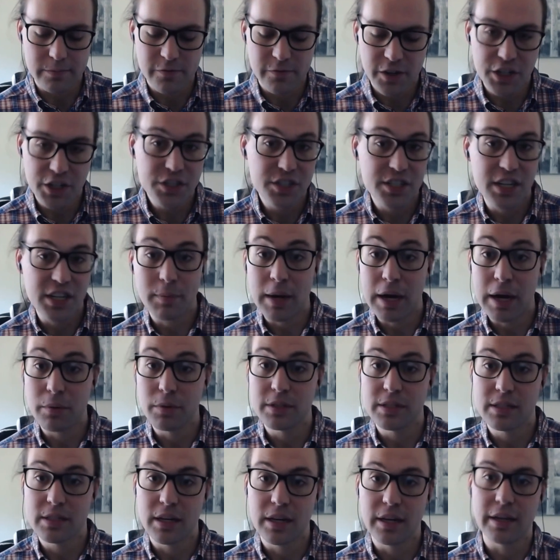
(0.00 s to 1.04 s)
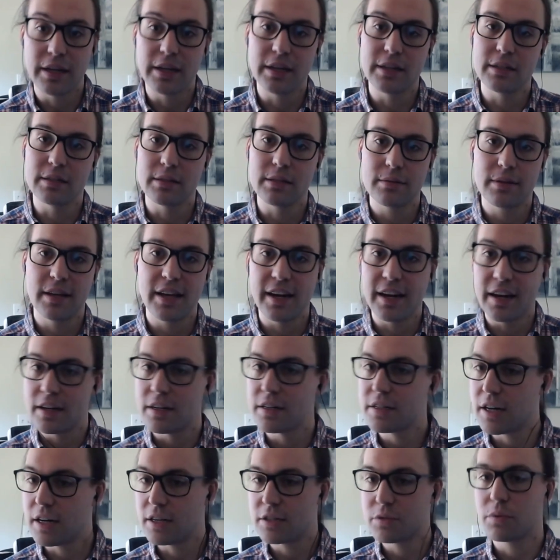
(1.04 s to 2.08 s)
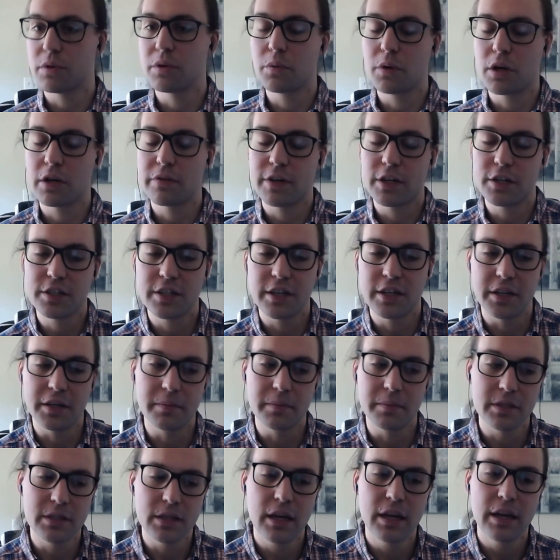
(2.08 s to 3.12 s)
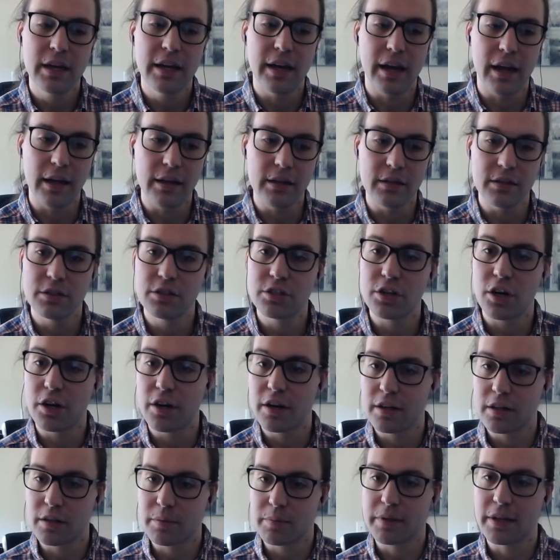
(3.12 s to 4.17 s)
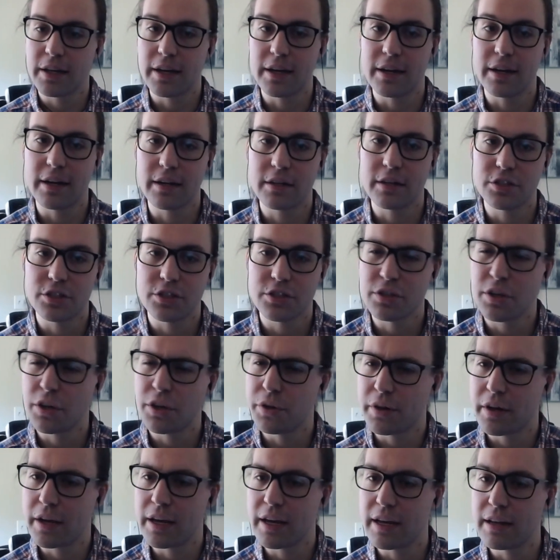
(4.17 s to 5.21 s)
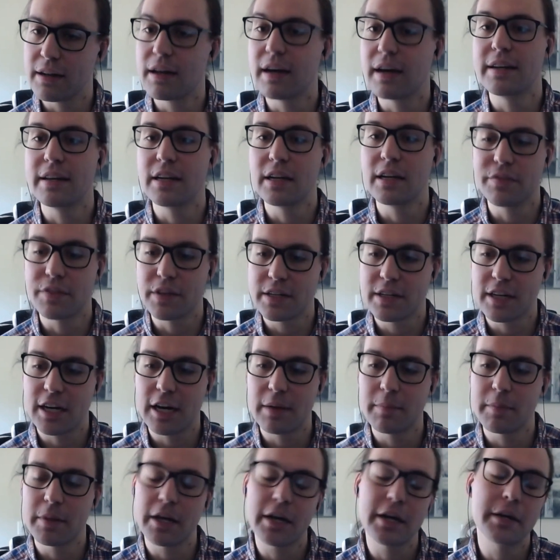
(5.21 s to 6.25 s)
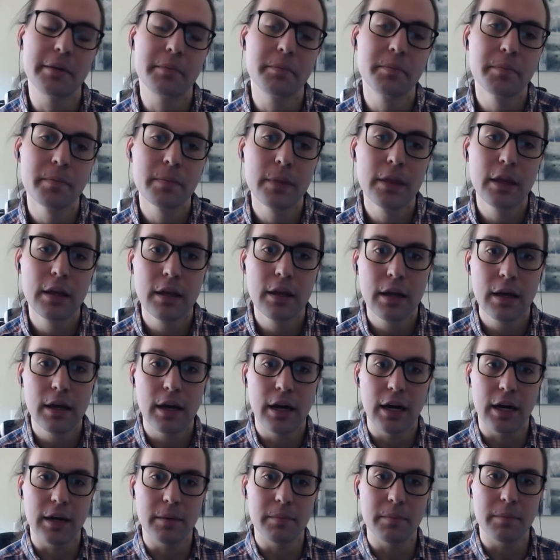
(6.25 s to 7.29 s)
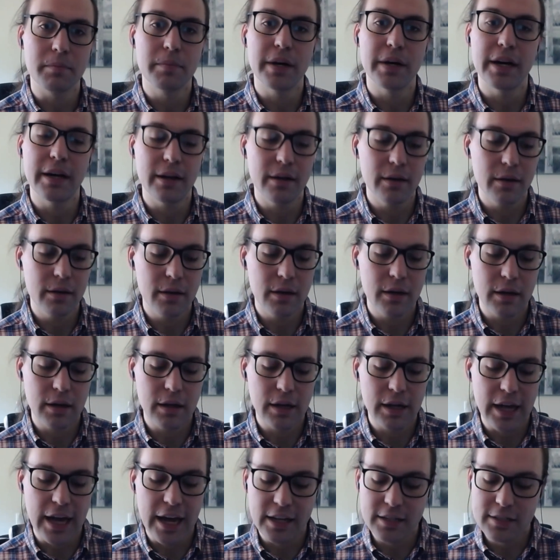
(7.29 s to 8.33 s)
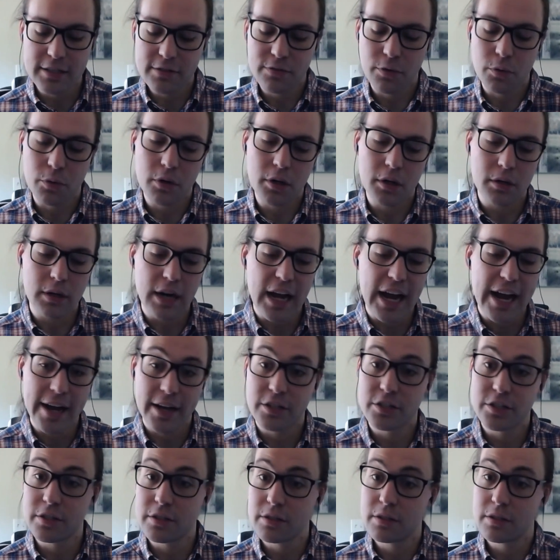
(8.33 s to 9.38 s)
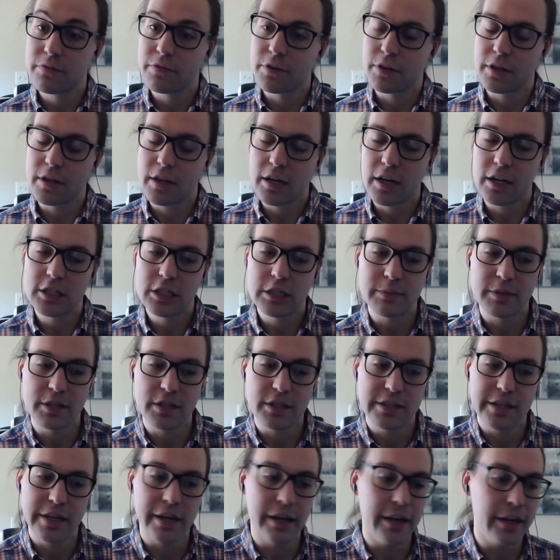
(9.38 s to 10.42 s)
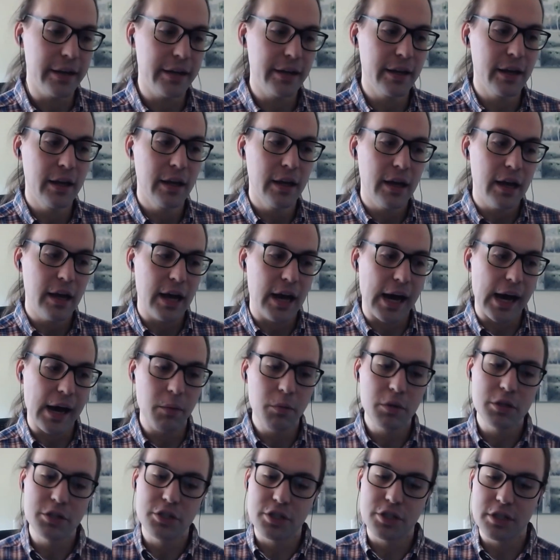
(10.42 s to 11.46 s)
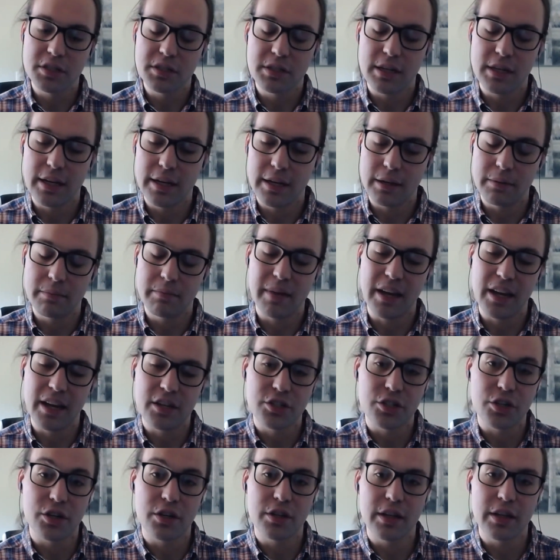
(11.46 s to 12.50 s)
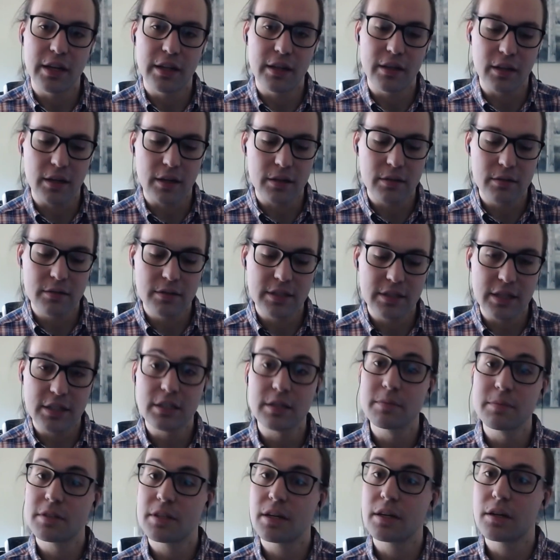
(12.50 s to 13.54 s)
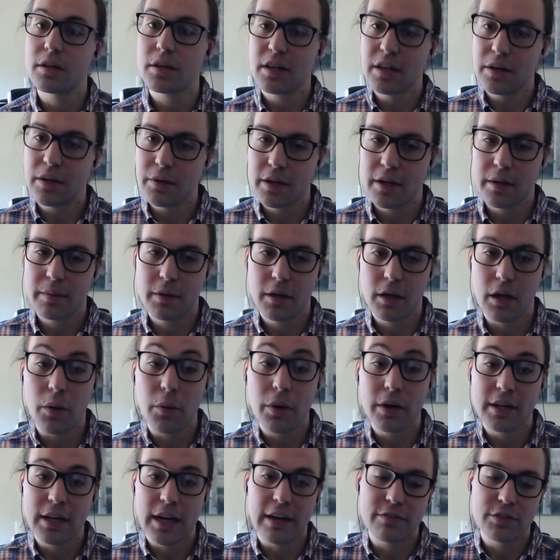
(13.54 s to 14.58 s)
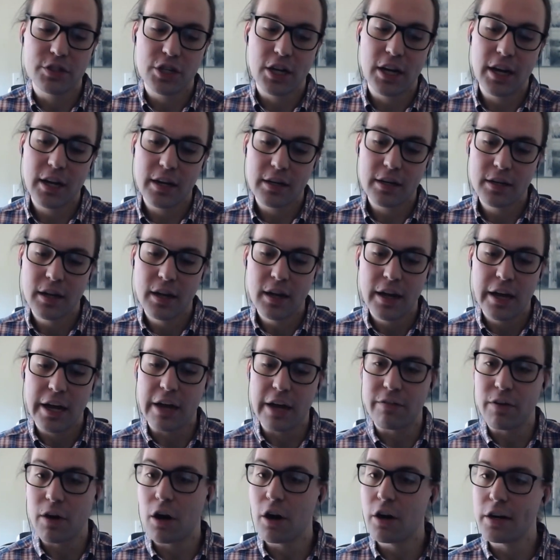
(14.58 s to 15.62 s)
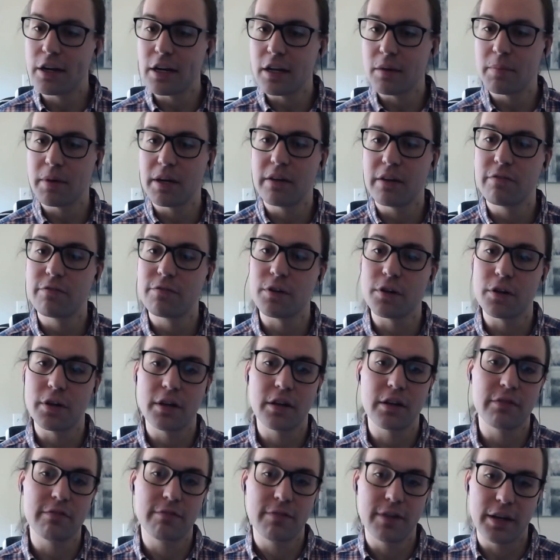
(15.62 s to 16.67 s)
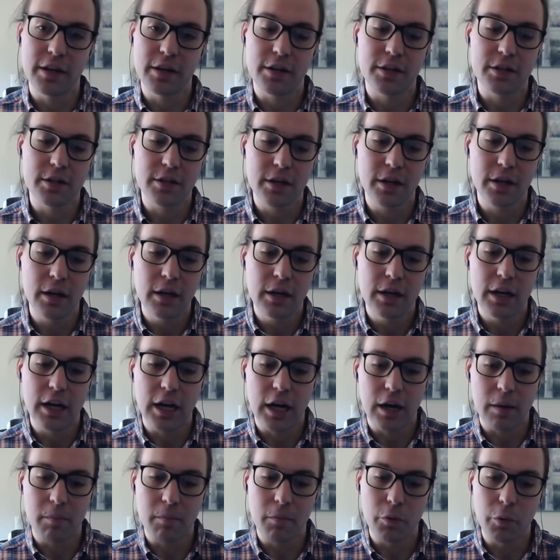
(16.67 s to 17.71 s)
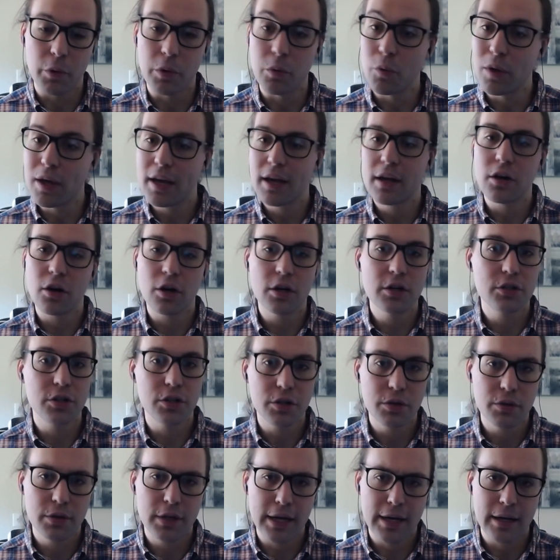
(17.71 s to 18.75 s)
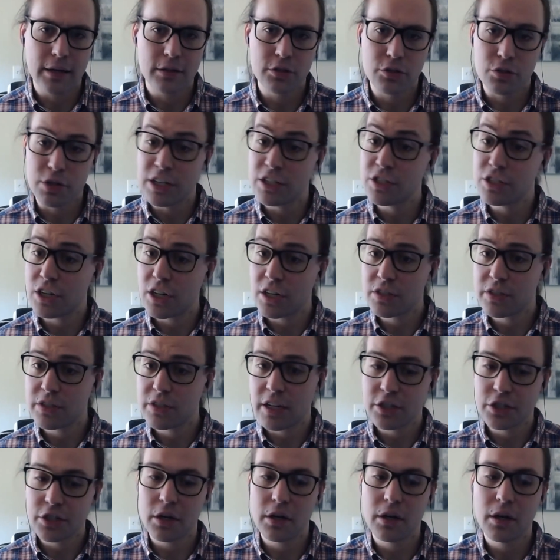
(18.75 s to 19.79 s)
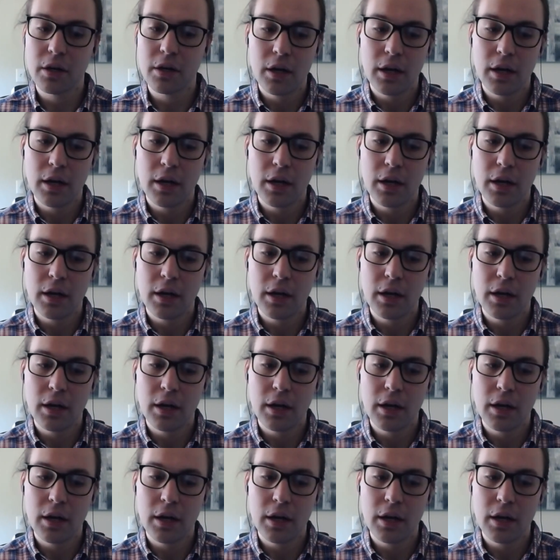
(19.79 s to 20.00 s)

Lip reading: first step I would say is getting in touch with one of our teams and starting the planning, just so you can get an idea of the timeline. But as for actions for the customer to take, I would just say make sure that the systems that you're going to have checked have already been fully configured. When we get on to do that screen share session,